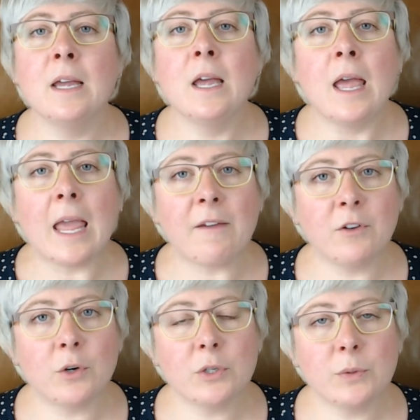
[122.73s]
If
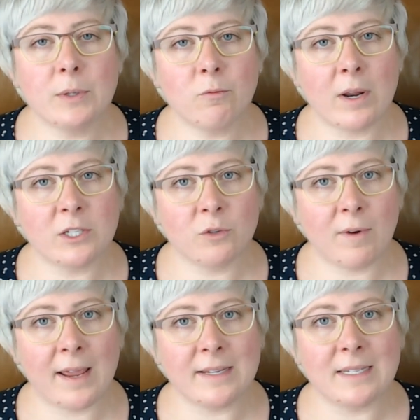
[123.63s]
you're doing rent to
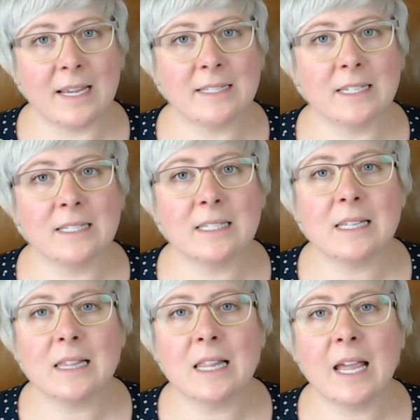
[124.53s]
rent, it's a
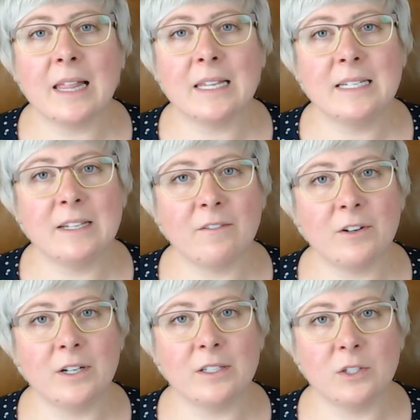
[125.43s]
slightly
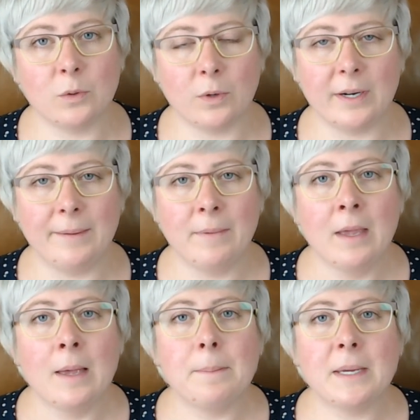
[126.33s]
different story
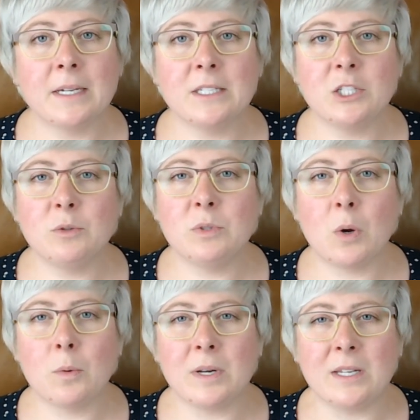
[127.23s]
because you
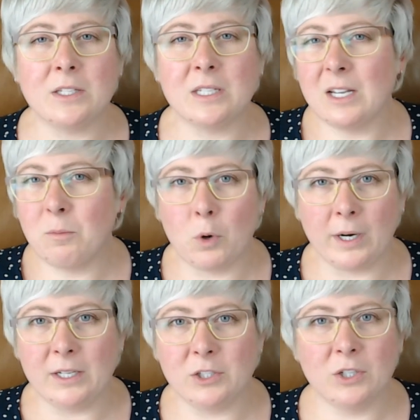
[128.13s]
don't need to get a
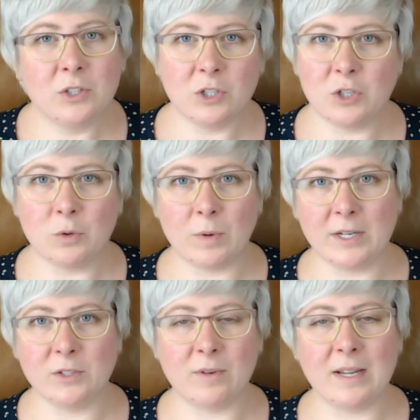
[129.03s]
mortgage to do rent
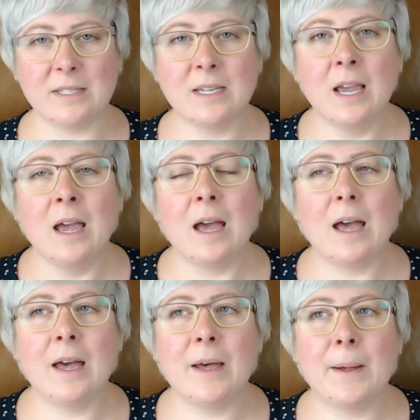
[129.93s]
to rent
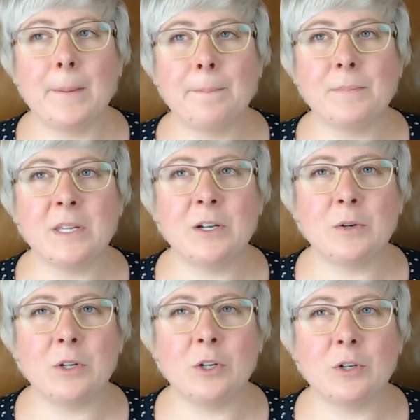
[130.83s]
um, you know,
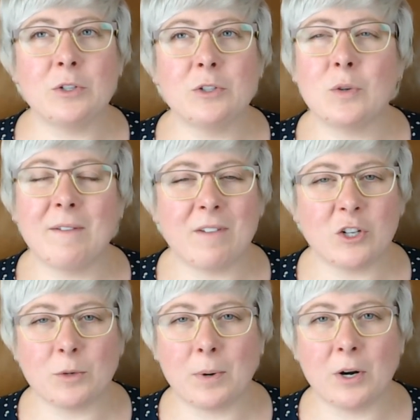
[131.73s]
your joint
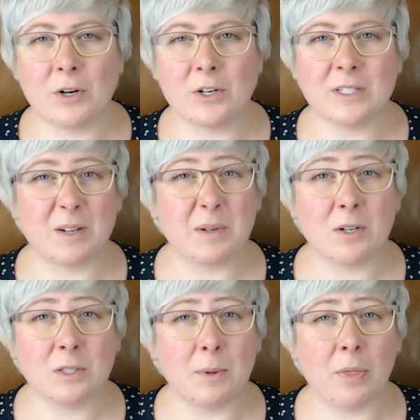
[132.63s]
venture partners, like we
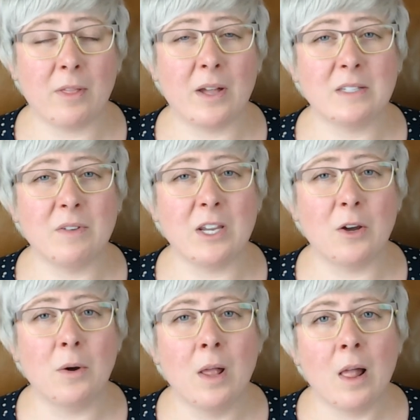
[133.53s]
talked about in the last
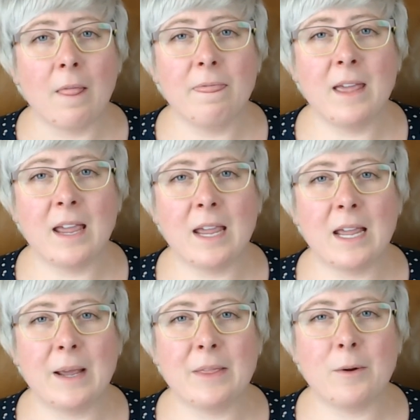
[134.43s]
video,
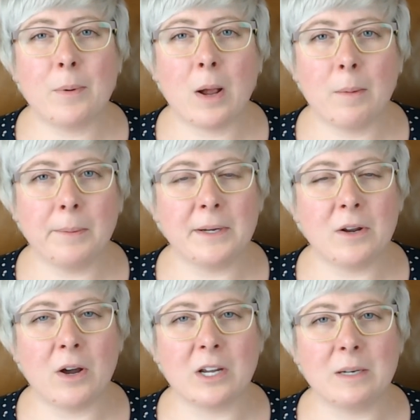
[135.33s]
they they're probably
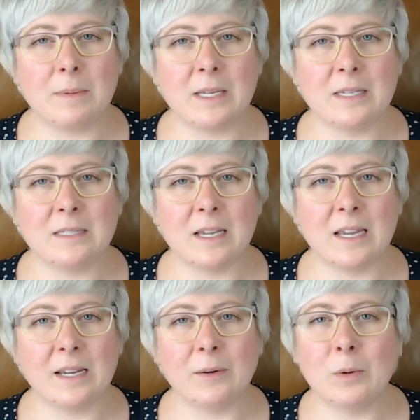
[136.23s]
not going to be
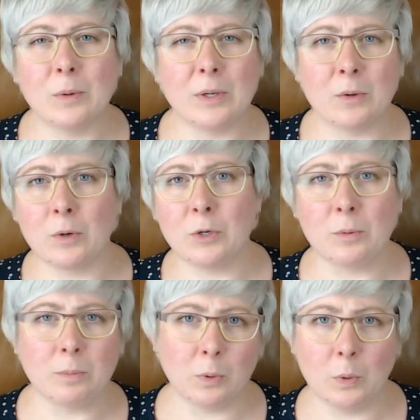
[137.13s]
saying, oh, you know, are you
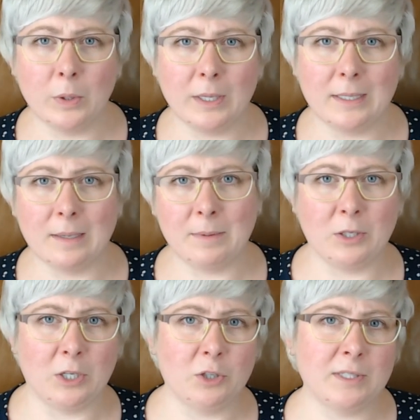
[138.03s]
employed? Let me look
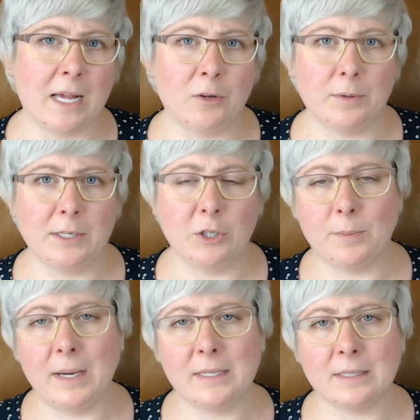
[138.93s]
at your salary and your
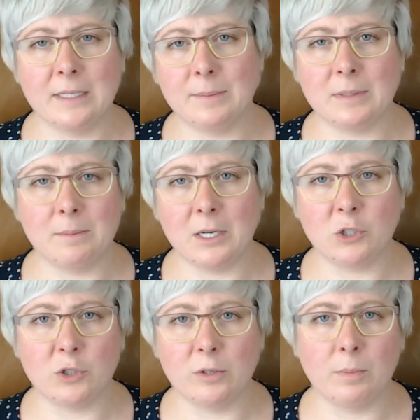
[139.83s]
pay slips and make
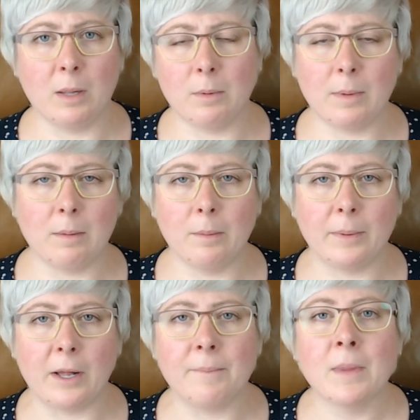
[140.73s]
sure blah blah blah blah
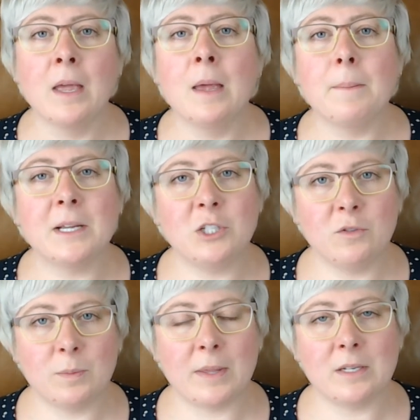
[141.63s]
blah, because you've
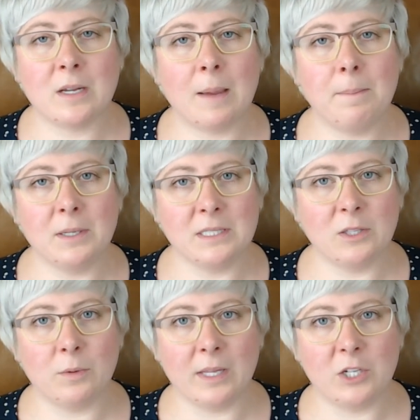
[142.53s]
spent the time building the
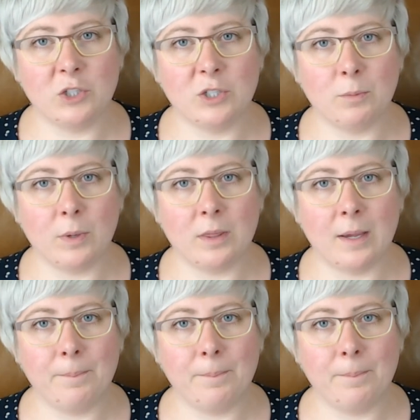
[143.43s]
relationship with them,